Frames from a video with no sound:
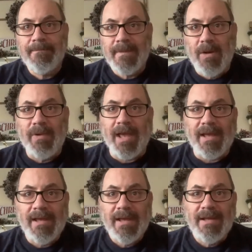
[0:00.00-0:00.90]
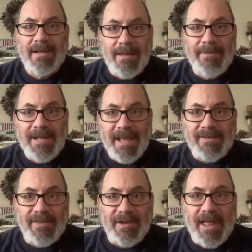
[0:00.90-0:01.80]
Okay, let me get
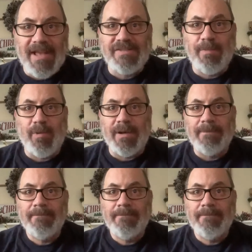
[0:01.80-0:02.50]
to the last point.